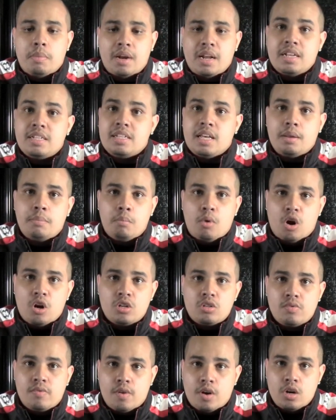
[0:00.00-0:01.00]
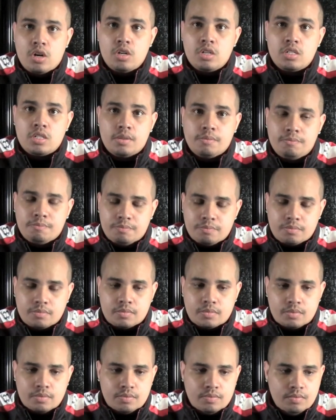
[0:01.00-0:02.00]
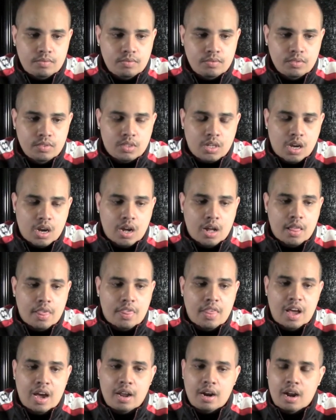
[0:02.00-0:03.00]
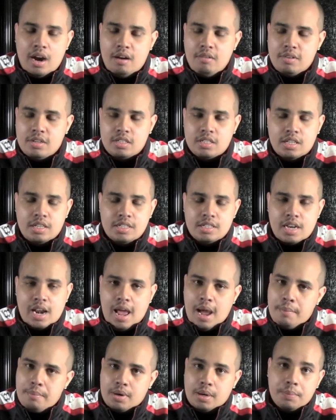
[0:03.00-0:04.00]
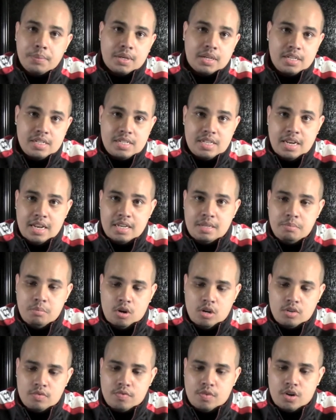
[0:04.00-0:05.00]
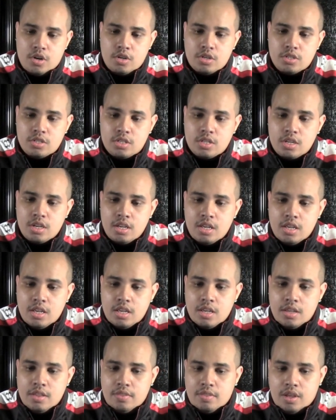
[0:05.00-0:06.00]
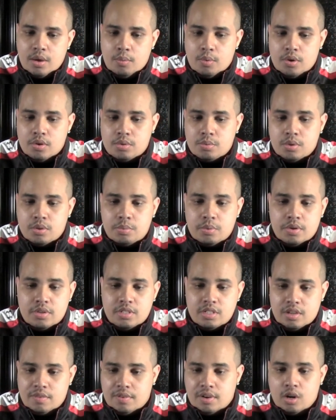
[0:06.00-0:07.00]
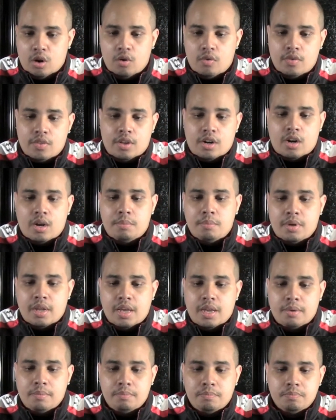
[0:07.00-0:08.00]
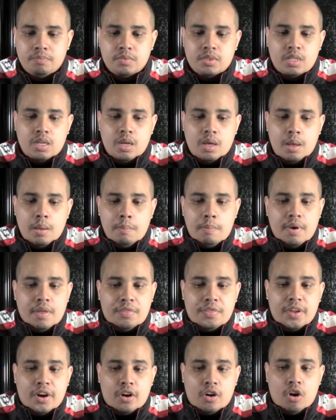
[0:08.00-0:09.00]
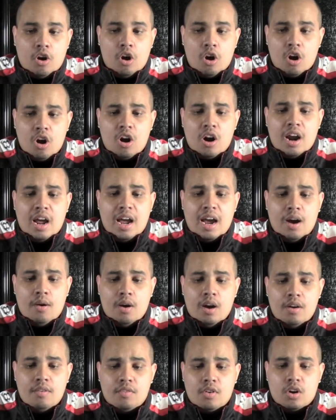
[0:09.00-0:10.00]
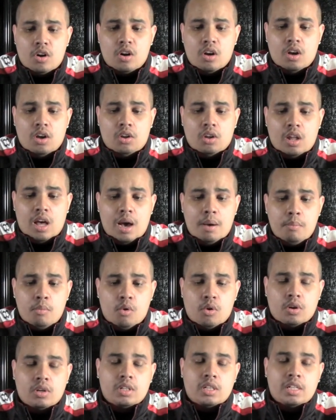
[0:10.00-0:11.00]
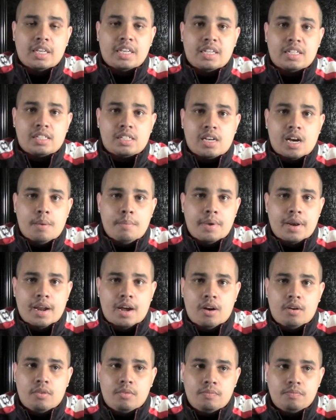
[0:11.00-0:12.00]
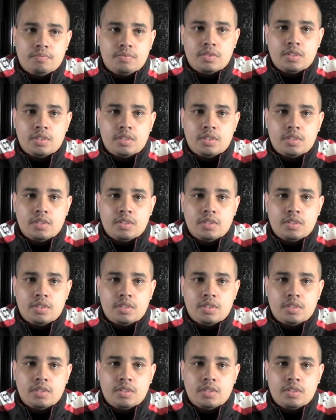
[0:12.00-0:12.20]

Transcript: I said March 1st. That obviously isn't happening because today's March 1st, that we were supposed to be receiving an over-there update. But there are, however, a lot more leaks coming out.